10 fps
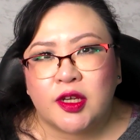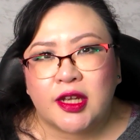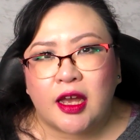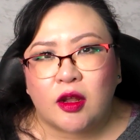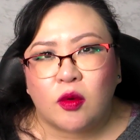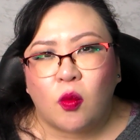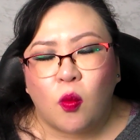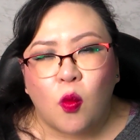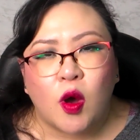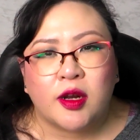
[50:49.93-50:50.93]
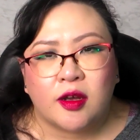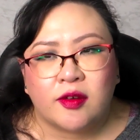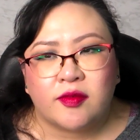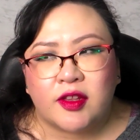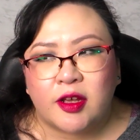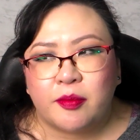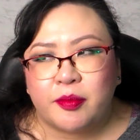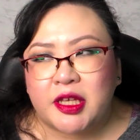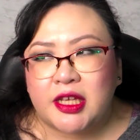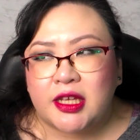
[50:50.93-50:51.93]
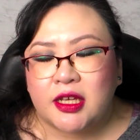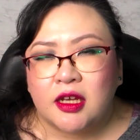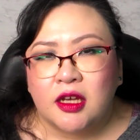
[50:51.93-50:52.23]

and one of them being